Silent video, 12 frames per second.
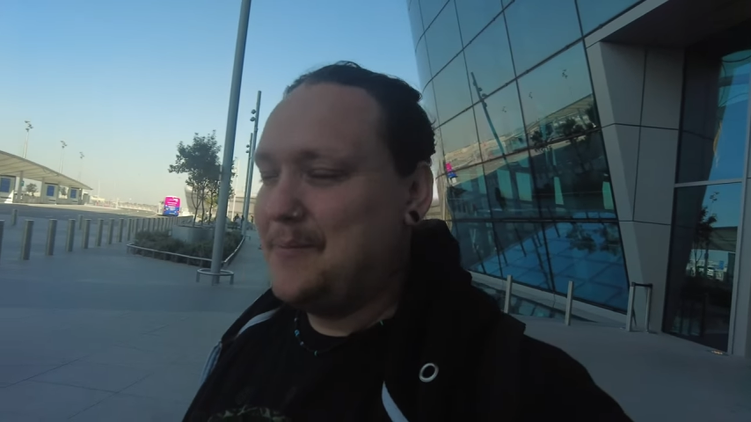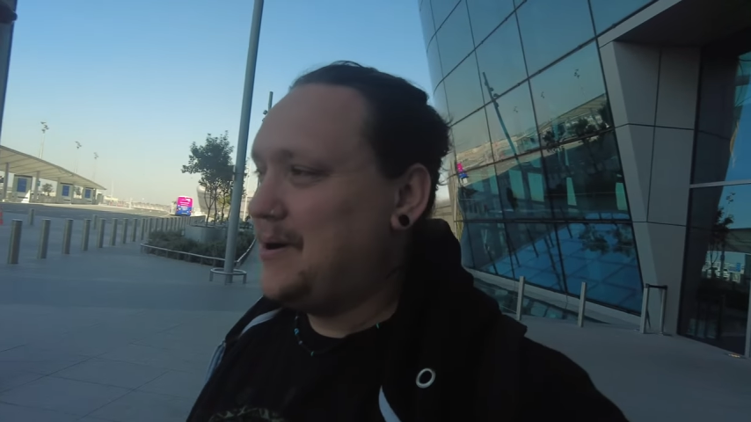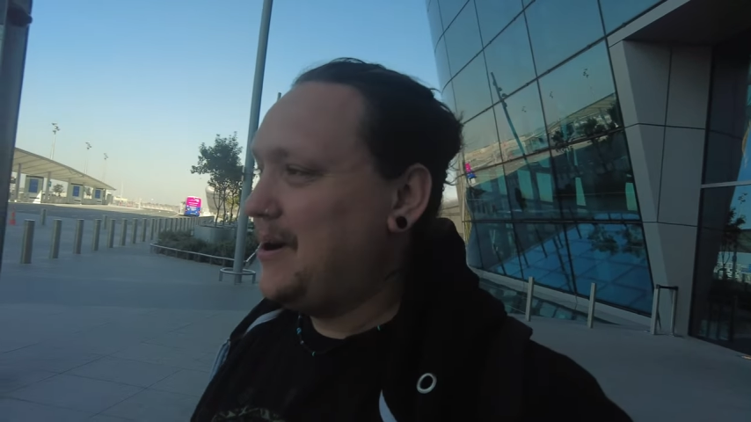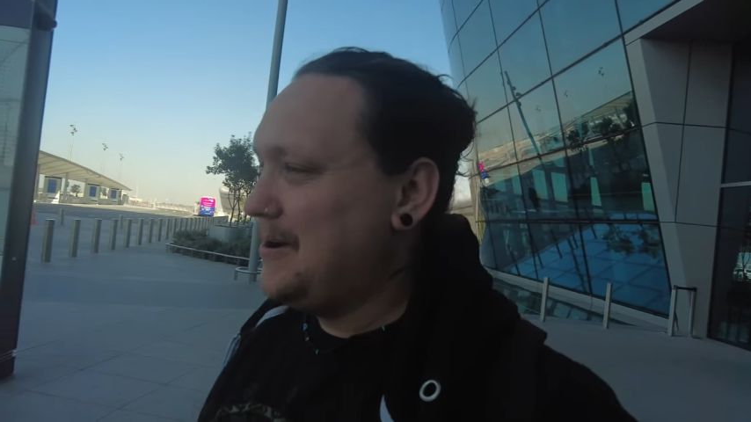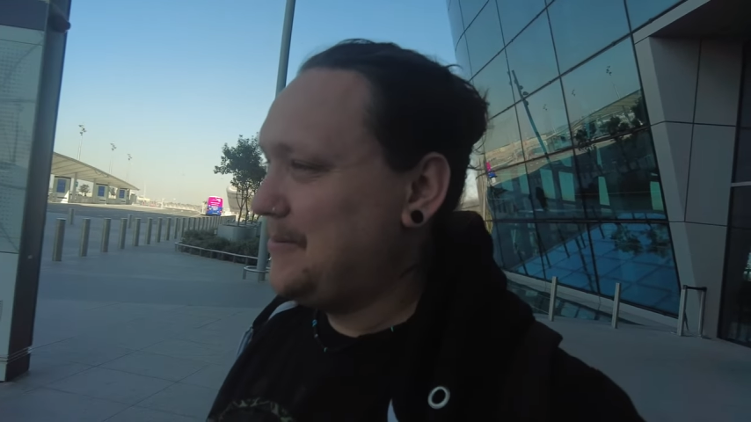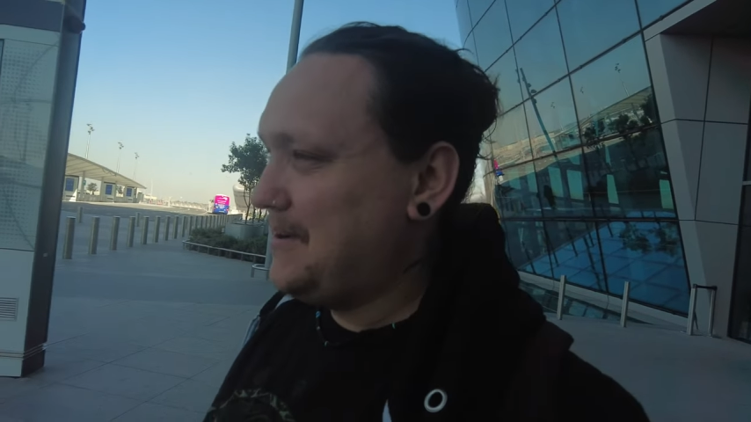But
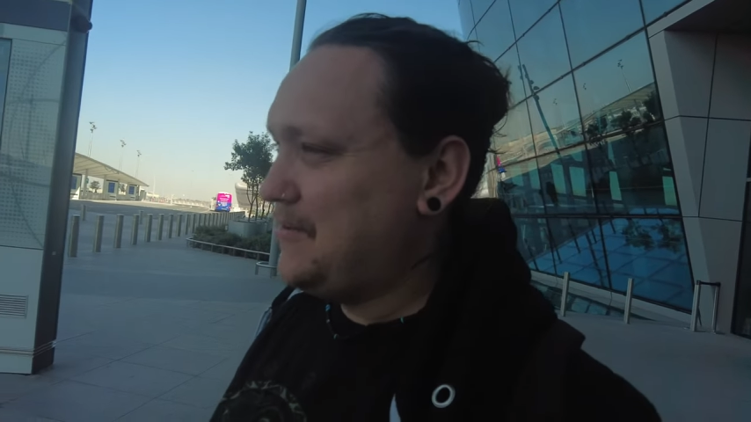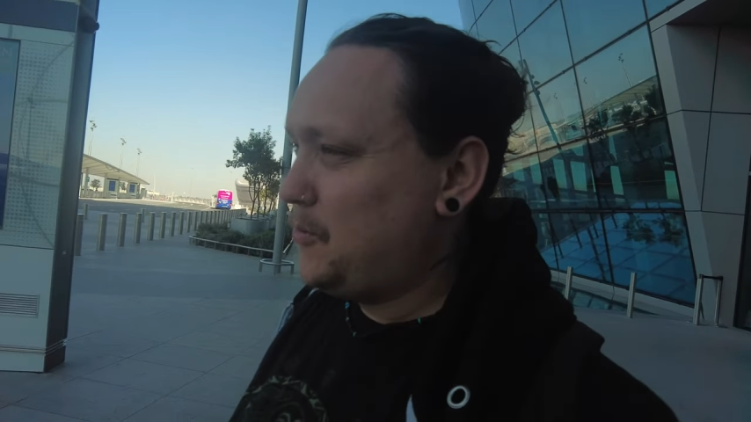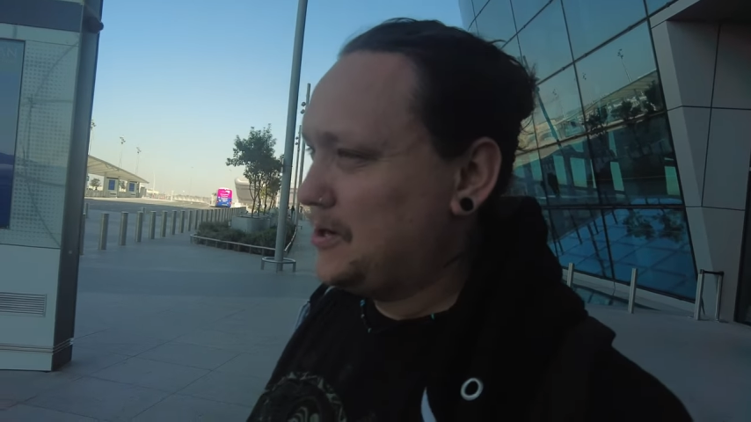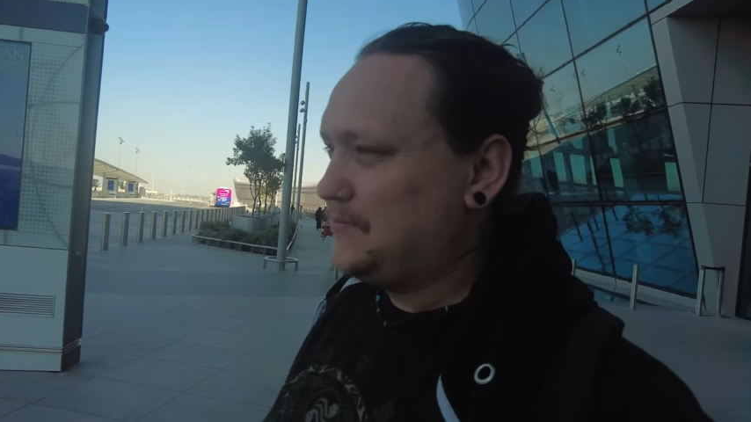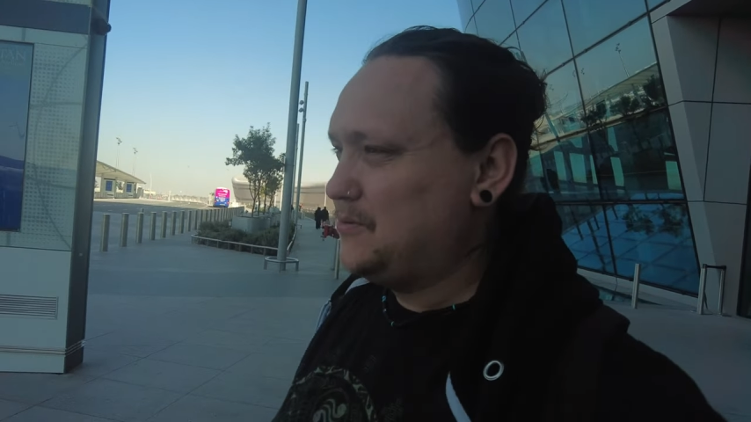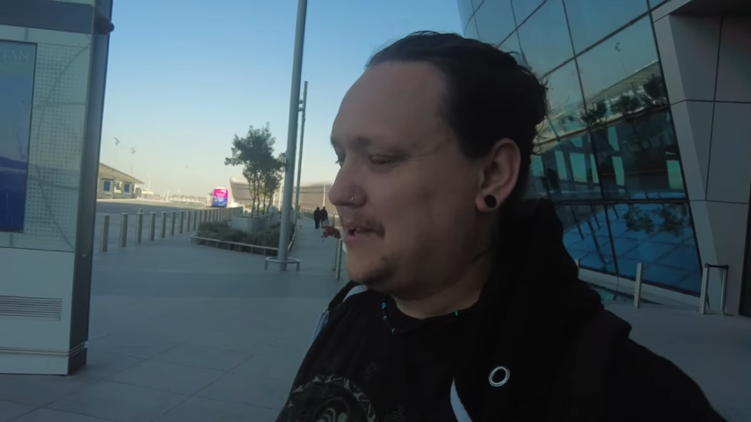I hope you have a
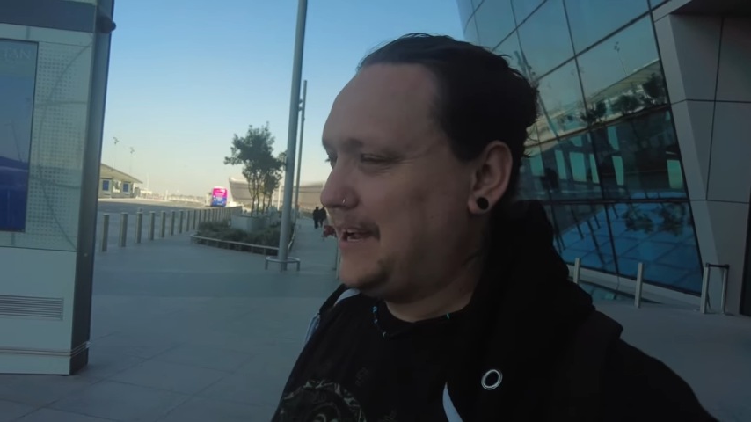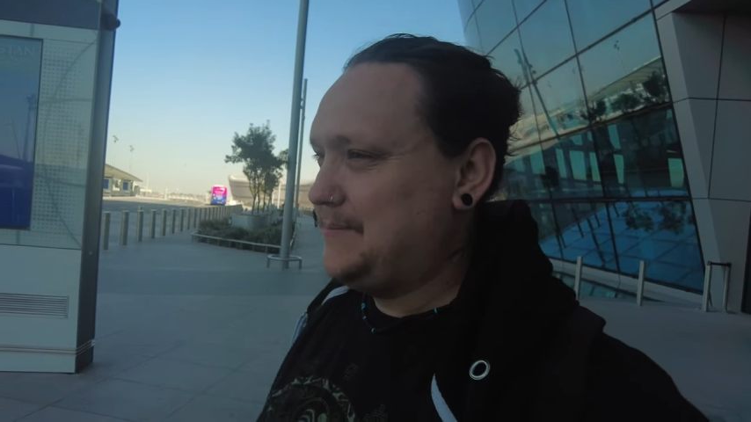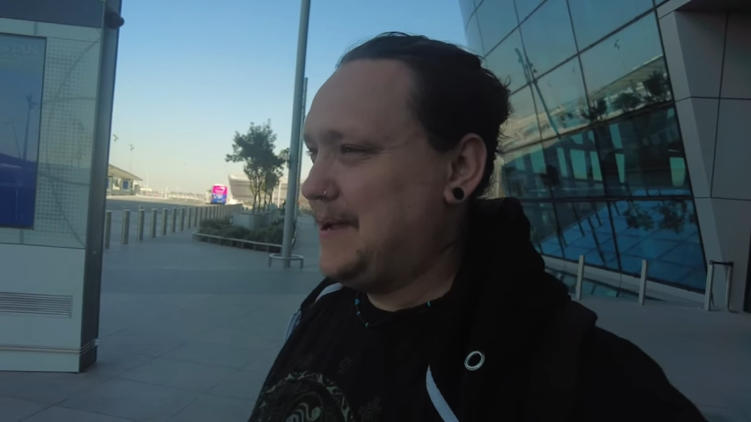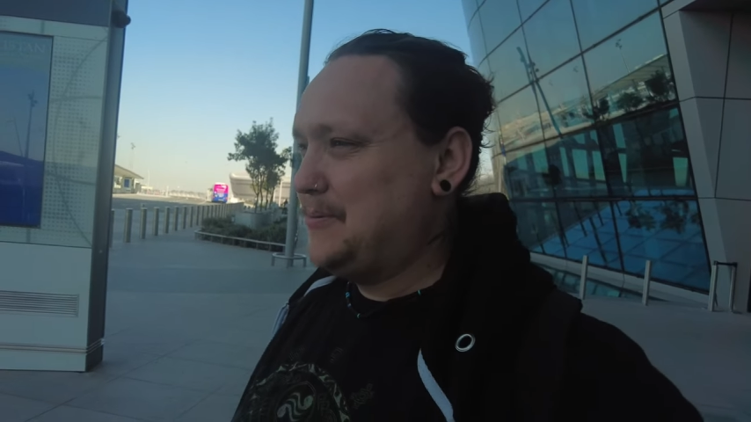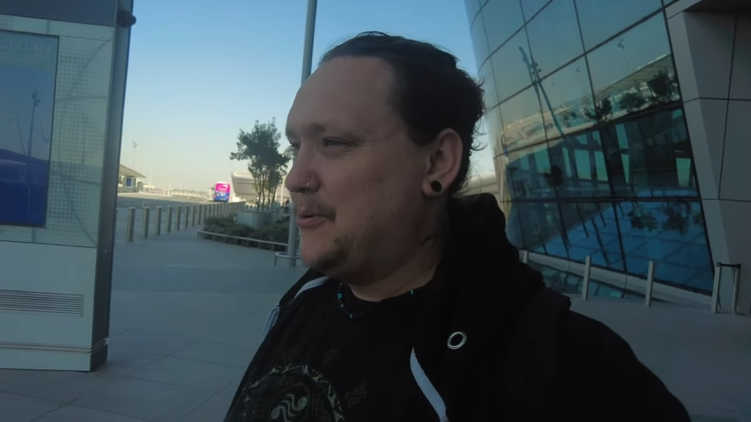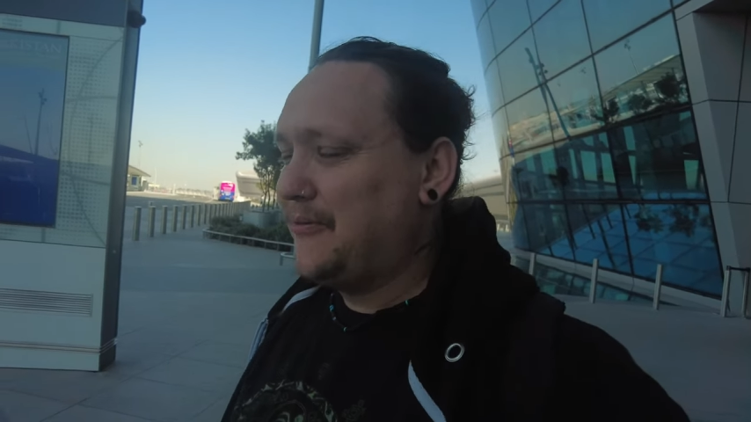wonderful day,
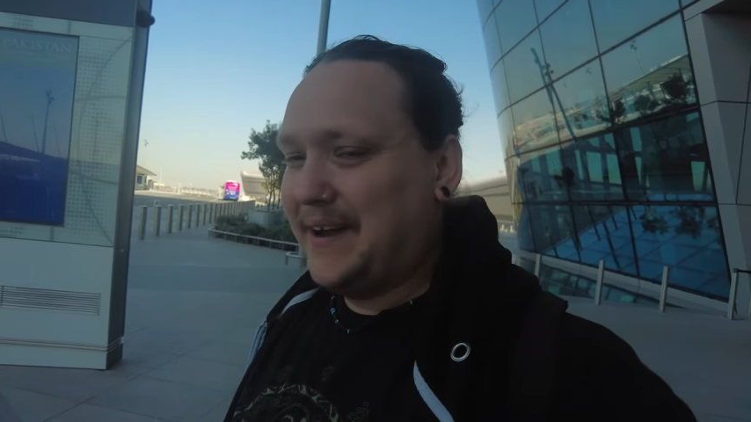people.